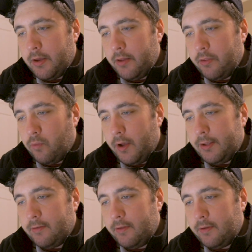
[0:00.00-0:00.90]
Uh, the
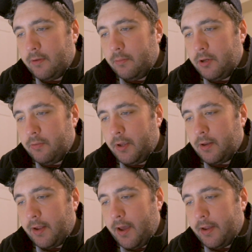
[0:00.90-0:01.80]
whites in this image we
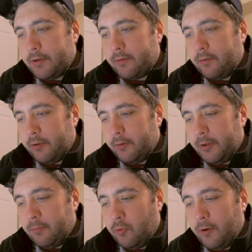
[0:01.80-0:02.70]
can add just a little
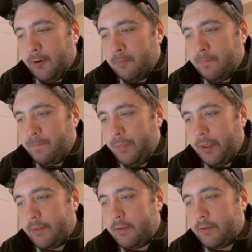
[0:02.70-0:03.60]
bit more.
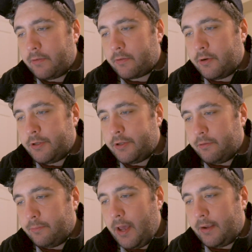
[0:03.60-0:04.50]
And then let's crunch
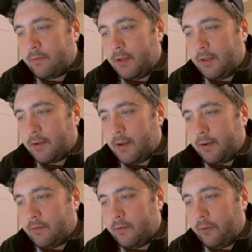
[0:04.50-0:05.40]
those blacks again to
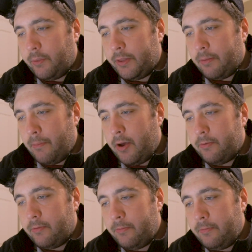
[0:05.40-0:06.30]
kind of silhouette the
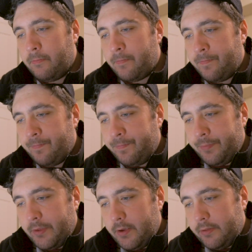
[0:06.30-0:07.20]
mountain.
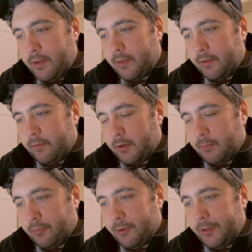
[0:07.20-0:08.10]
I think that's
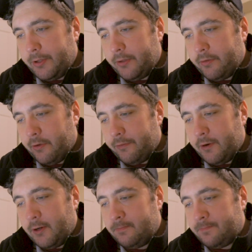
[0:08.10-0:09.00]
looking pretty good so
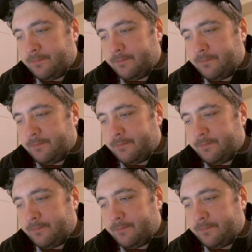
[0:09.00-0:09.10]
far.